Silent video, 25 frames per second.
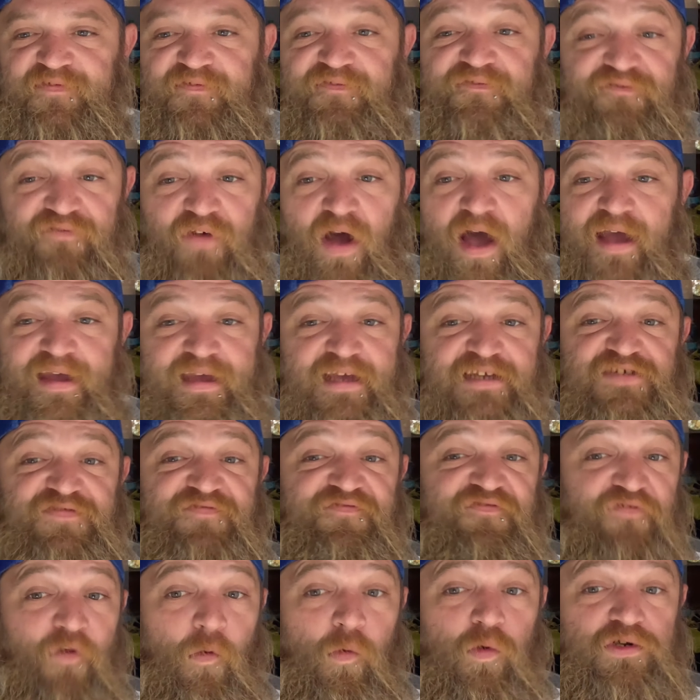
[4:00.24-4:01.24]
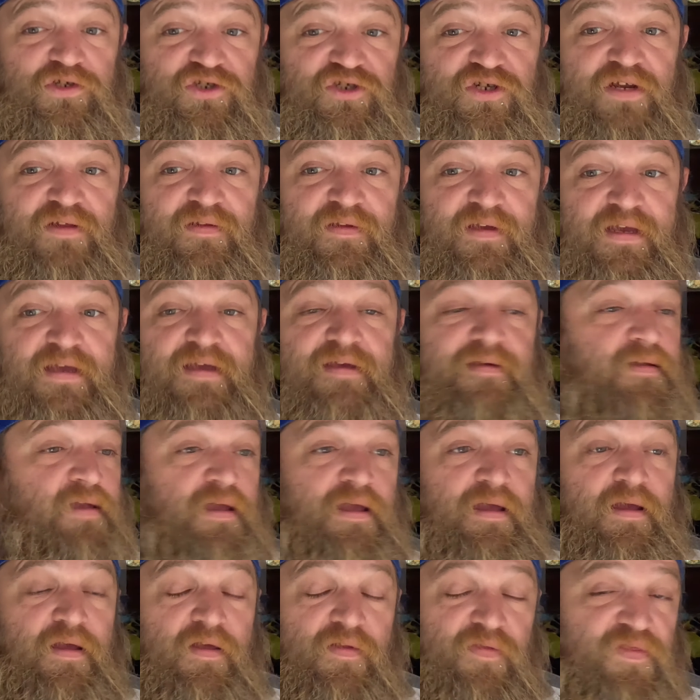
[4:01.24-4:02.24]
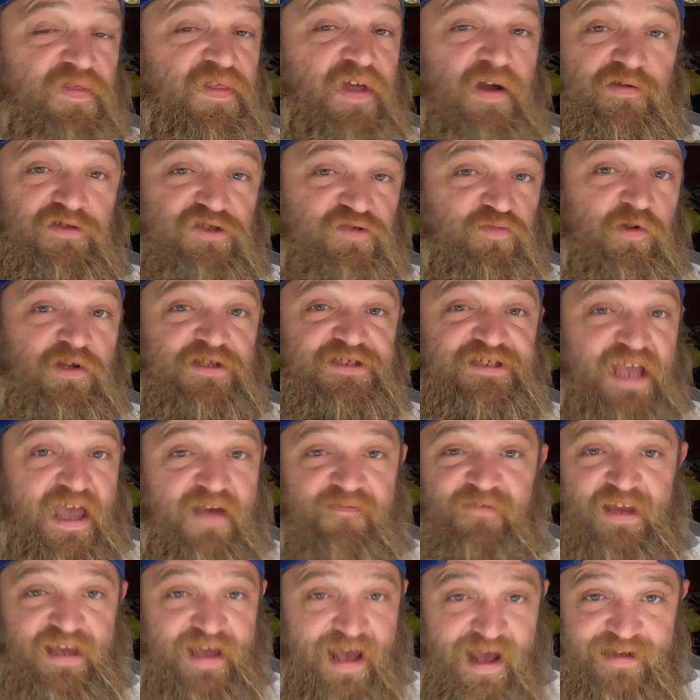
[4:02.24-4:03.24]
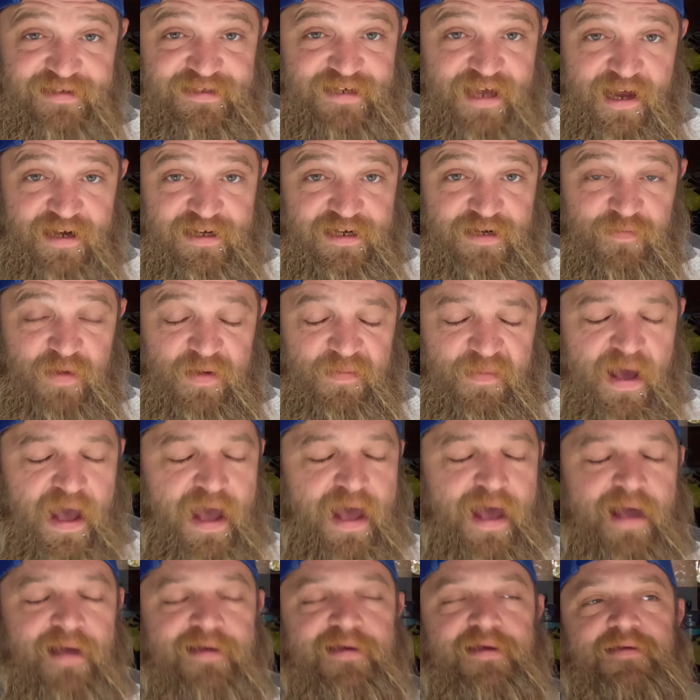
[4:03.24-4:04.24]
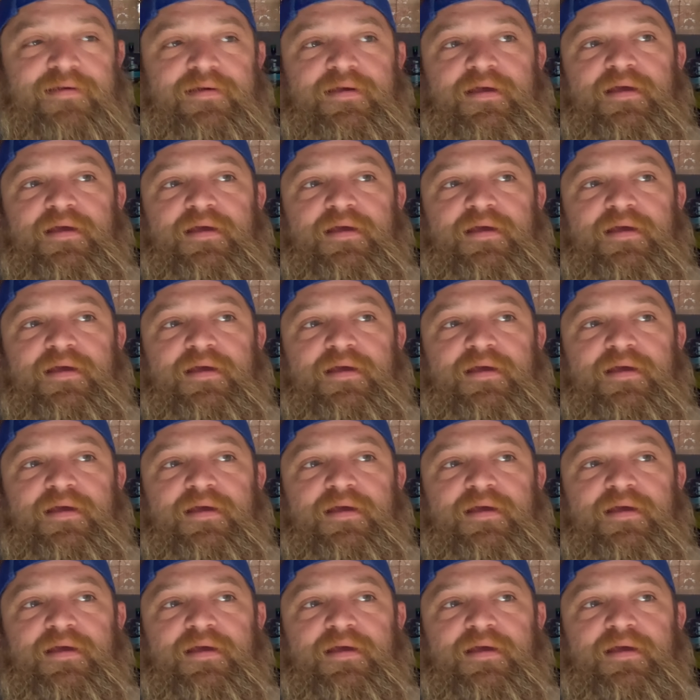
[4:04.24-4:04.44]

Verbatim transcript: f- I guess fortunately, those ones haven't contacted me back.